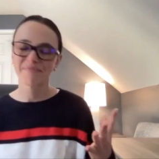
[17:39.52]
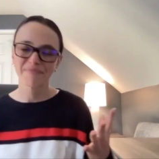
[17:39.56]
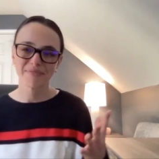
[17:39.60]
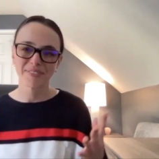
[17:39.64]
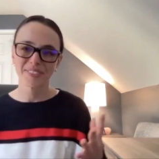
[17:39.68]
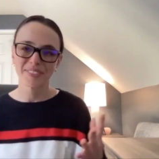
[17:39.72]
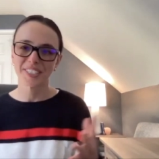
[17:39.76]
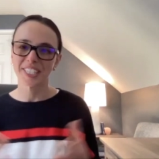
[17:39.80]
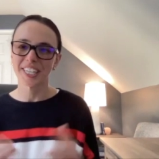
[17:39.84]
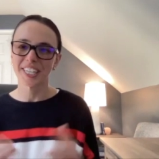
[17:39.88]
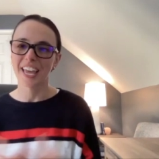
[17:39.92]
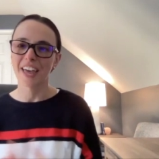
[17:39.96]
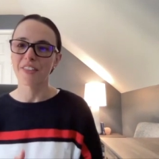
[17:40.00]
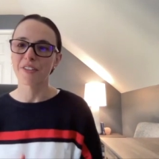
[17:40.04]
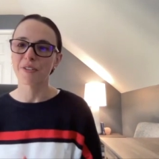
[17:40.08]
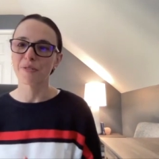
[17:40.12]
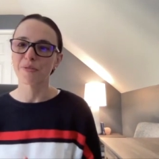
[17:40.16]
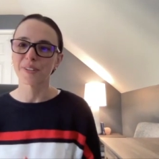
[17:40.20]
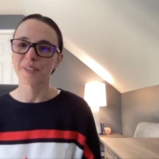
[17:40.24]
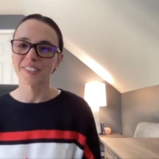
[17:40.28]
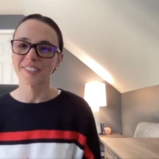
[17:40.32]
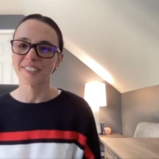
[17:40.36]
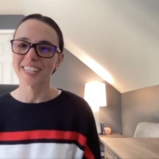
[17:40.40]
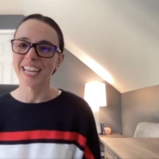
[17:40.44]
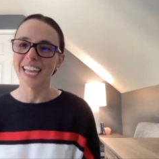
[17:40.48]
together
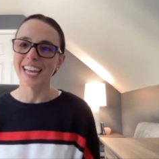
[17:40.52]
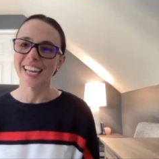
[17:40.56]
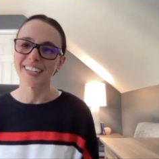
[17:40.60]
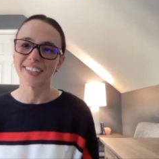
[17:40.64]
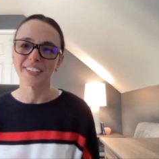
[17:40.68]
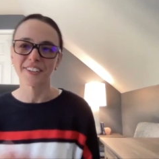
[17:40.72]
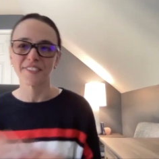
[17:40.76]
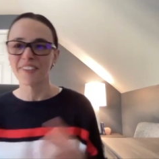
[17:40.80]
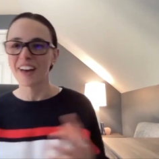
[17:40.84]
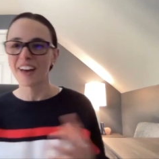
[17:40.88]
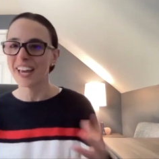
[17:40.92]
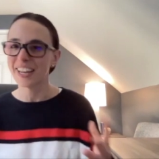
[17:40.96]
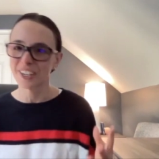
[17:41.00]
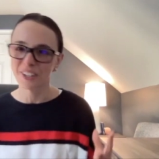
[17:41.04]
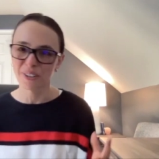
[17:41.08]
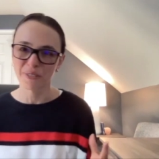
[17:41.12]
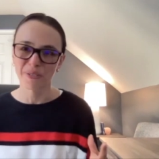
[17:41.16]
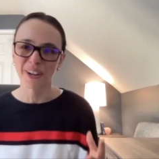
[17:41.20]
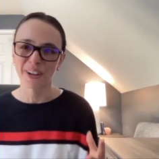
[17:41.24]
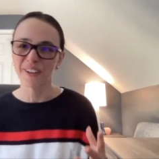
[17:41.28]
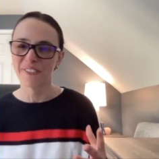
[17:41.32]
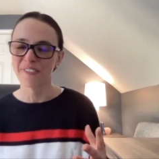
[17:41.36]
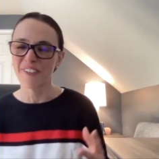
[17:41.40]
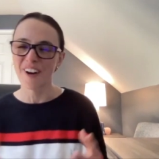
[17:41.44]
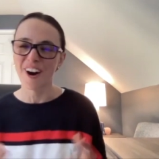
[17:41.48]
we stand, divided
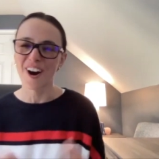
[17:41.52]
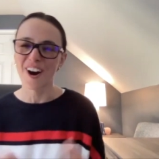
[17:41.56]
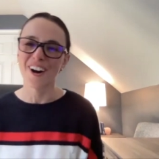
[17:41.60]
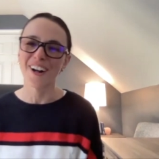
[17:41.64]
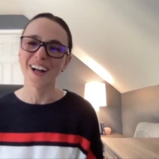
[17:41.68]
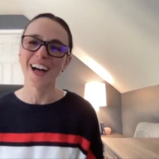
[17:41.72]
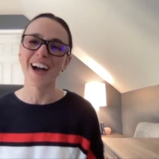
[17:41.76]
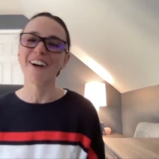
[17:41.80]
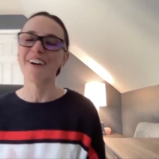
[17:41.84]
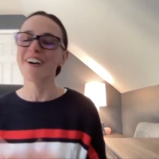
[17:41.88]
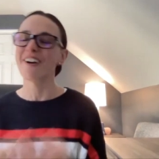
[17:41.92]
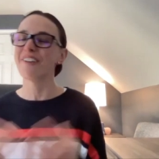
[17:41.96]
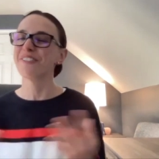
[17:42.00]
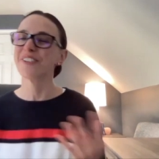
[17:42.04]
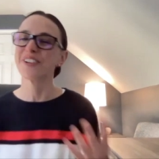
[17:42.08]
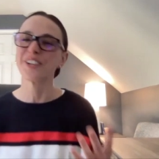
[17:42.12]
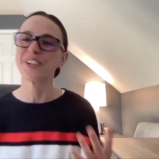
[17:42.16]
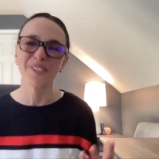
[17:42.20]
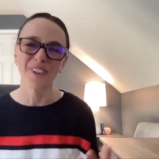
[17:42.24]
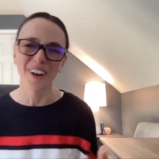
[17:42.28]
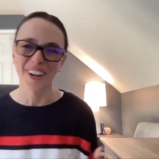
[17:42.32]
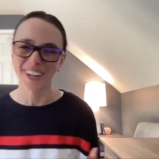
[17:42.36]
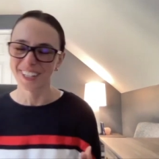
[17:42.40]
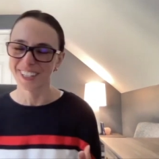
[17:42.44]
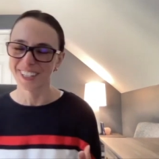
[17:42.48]
we fall, however you
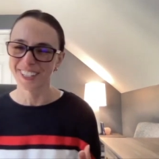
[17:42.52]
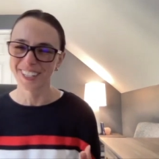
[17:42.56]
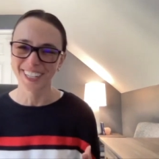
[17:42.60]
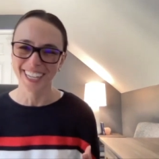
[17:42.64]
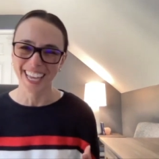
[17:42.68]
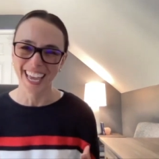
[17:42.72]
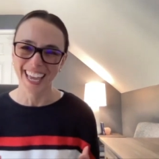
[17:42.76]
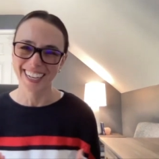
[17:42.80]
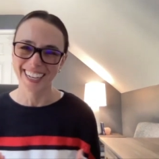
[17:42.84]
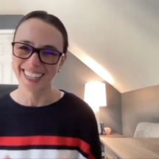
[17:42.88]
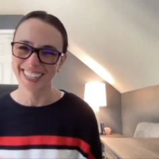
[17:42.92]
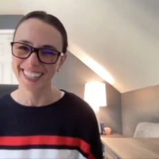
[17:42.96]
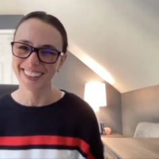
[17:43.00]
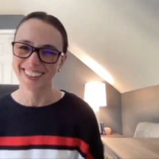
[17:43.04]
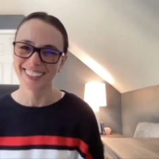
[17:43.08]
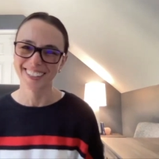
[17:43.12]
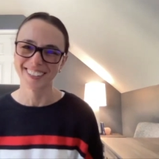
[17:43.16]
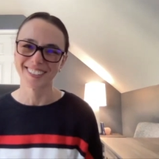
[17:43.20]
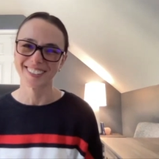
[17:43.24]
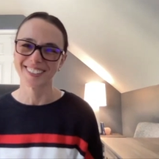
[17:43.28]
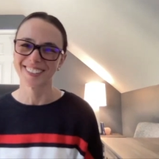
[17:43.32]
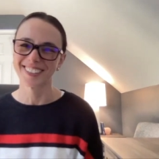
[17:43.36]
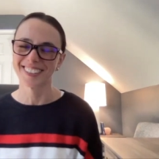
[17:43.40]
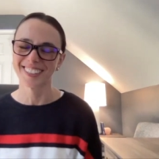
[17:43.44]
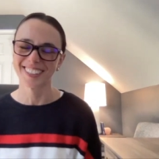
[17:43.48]
want to look at it.
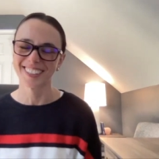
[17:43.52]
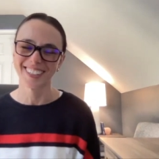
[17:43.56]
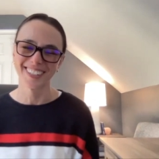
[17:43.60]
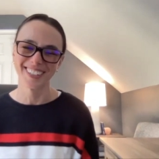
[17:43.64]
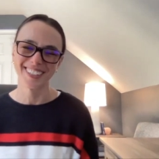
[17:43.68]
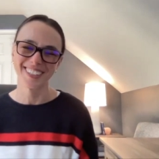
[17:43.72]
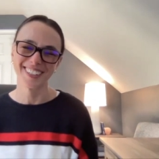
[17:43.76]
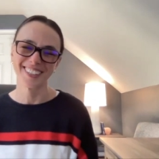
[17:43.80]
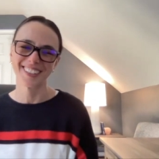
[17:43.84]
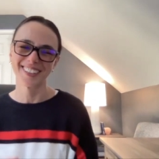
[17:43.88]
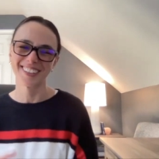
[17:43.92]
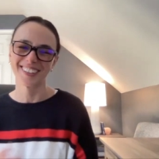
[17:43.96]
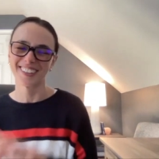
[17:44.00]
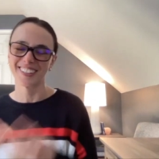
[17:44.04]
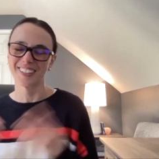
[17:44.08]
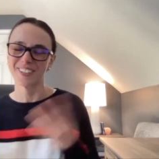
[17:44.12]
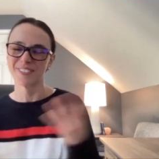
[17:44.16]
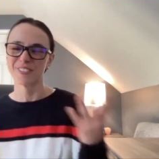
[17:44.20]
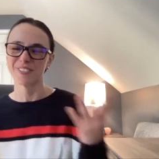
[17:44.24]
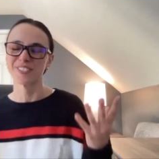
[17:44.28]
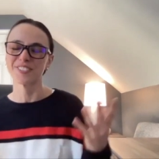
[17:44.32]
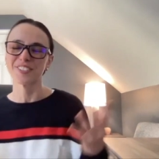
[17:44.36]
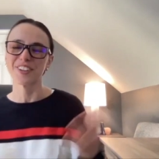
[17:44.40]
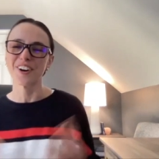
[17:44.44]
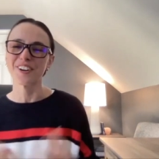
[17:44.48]
The
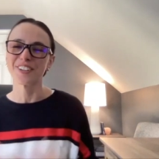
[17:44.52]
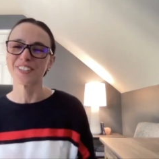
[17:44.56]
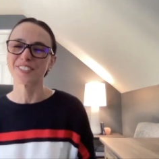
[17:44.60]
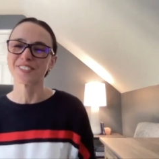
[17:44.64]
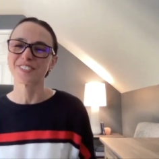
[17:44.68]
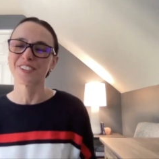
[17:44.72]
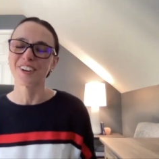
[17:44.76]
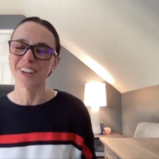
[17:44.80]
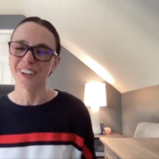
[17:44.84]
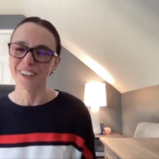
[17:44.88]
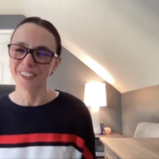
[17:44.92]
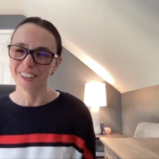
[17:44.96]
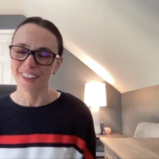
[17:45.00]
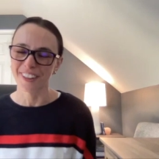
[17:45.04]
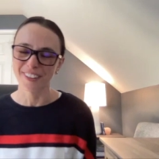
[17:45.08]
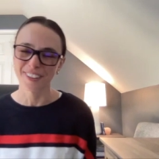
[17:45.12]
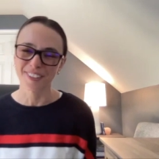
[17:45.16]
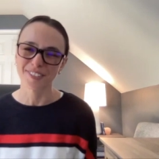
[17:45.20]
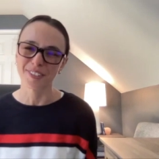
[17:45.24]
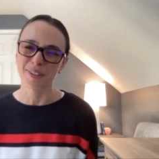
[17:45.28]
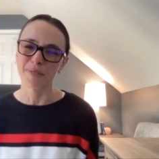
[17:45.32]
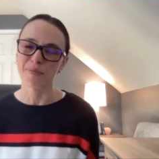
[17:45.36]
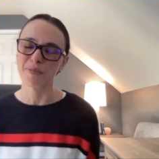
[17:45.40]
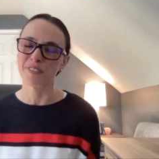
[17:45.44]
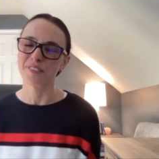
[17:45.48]
result is greater than the
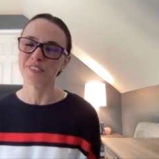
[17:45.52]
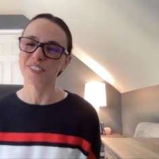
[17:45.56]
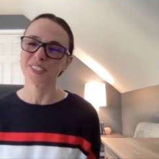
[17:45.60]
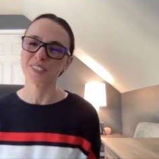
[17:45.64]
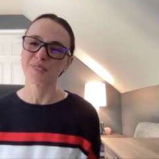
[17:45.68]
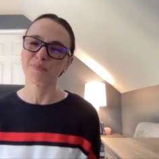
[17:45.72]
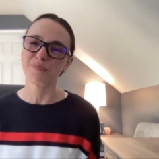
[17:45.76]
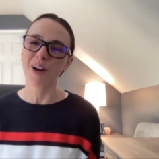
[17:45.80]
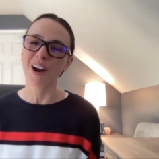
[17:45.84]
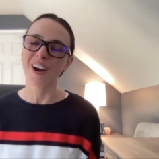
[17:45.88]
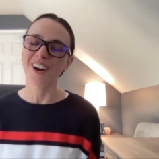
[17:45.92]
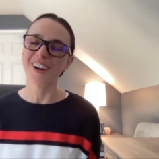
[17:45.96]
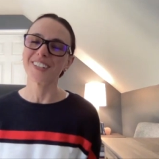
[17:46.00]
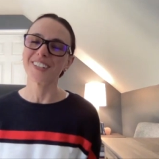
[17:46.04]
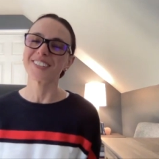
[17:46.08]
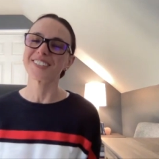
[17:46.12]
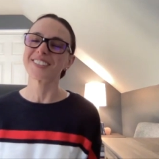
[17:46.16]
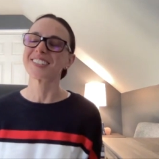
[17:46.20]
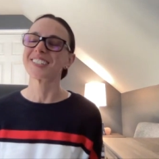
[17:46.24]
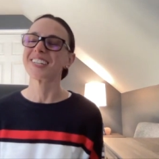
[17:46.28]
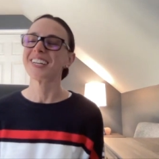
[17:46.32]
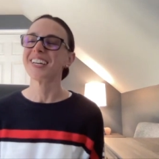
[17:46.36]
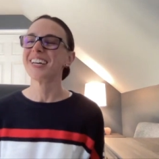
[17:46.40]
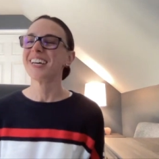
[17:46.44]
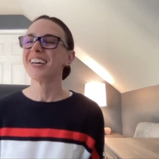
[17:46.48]
sum of its
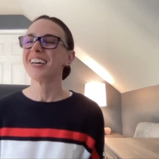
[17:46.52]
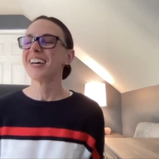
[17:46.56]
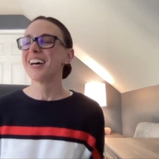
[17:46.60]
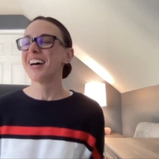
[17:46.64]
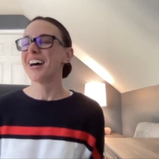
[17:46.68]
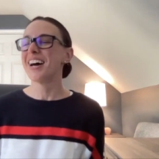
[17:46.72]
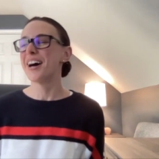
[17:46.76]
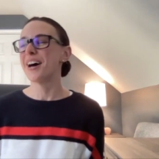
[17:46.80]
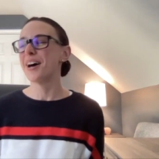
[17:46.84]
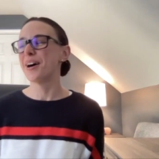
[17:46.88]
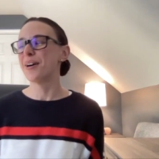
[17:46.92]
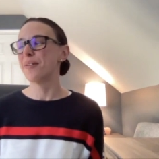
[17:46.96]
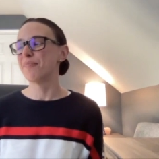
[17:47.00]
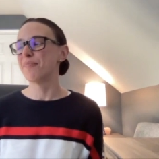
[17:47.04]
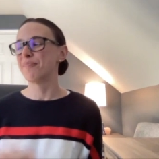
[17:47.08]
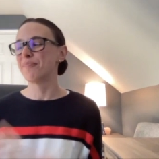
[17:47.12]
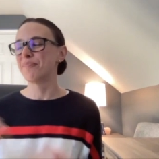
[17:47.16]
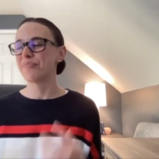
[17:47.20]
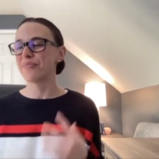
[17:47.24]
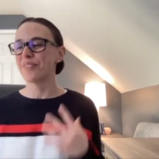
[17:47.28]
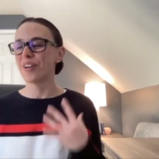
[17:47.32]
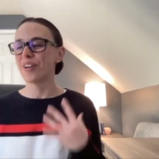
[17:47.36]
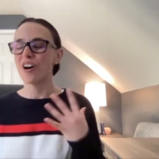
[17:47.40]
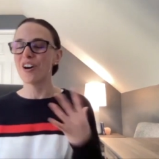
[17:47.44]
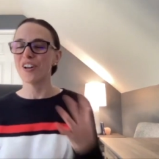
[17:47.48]
parts.
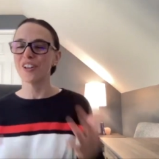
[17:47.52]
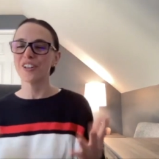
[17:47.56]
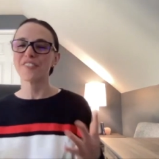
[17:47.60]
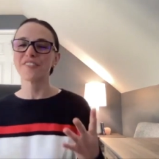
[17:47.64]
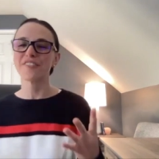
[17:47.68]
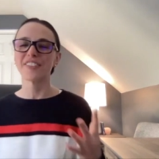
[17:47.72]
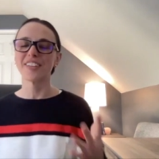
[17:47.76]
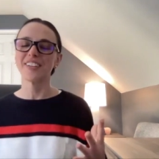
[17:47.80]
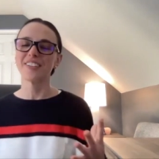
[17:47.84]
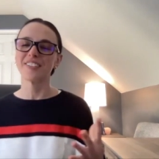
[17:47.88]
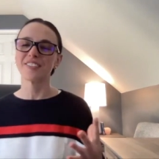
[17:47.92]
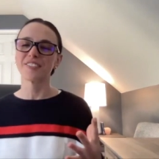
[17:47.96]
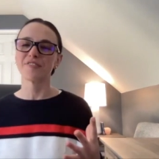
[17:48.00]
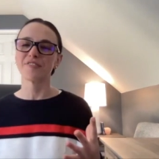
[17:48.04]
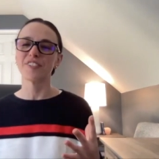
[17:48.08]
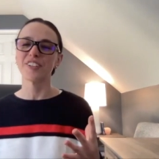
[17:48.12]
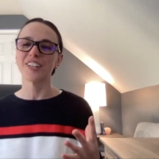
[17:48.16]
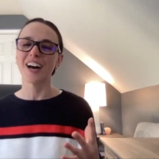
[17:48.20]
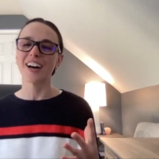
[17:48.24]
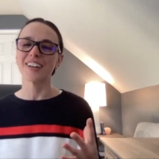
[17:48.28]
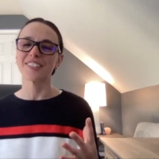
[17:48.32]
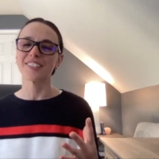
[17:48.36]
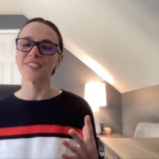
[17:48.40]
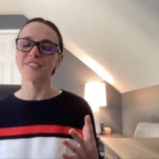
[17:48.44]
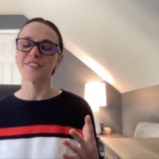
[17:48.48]
All of these
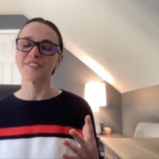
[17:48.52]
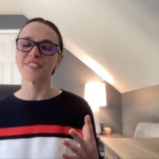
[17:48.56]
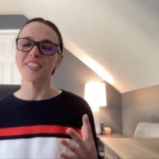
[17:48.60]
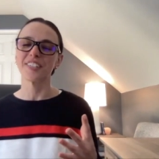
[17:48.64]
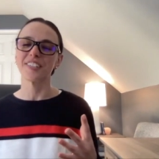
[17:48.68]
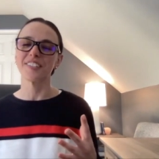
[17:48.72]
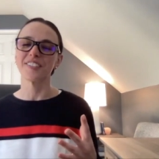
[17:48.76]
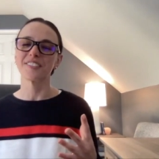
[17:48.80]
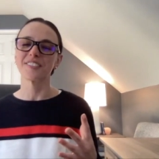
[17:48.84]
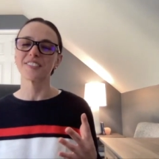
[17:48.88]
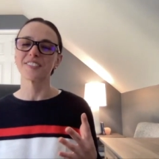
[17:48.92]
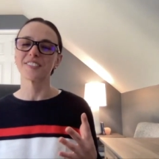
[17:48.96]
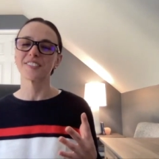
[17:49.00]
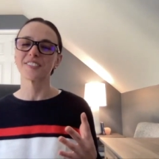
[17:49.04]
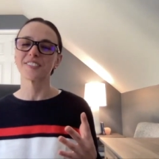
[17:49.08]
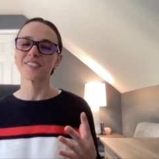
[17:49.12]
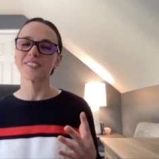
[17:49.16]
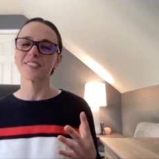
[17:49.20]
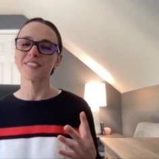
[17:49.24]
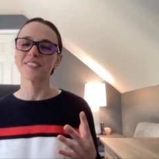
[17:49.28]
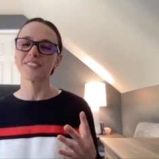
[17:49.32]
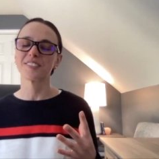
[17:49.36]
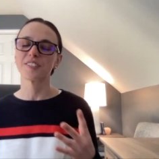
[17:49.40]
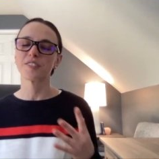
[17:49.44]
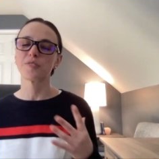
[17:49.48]
philosophies
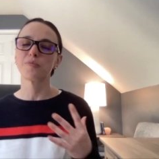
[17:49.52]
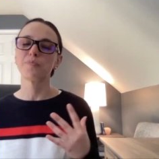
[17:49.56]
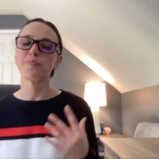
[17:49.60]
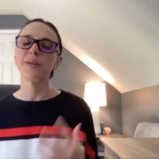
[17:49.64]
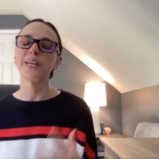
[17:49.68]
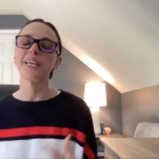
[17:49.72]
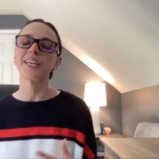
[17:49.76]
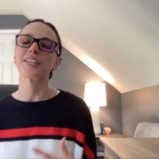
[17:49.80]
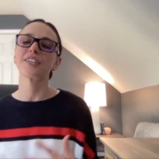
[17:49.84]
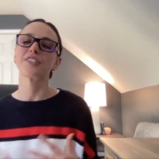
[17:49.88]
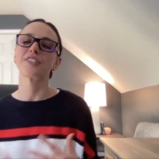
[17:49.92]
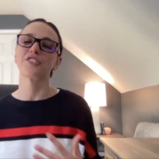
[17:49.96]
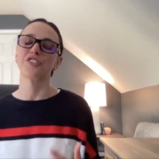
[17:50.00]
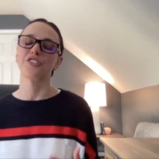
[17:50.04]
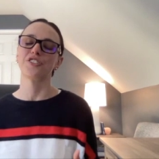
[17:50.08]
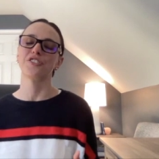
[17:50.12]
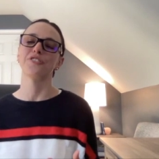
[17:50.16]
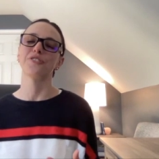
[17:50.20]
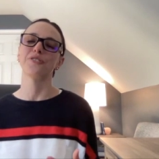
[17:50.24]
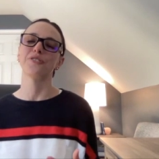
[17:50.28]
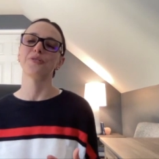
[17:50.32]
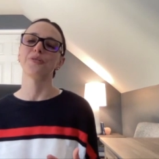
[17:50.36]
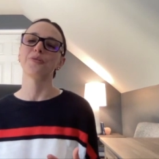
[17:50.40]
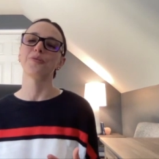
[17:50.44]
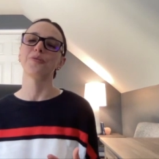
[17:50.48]
speak
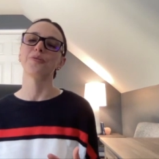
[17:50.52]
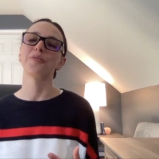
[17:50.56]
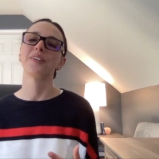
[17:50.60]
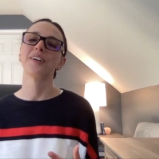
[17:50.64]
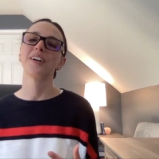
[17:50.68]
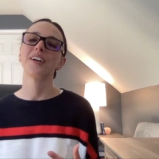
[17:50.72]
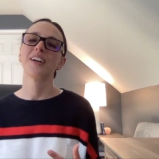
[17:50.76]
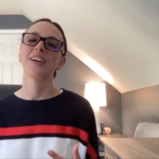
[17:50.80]
to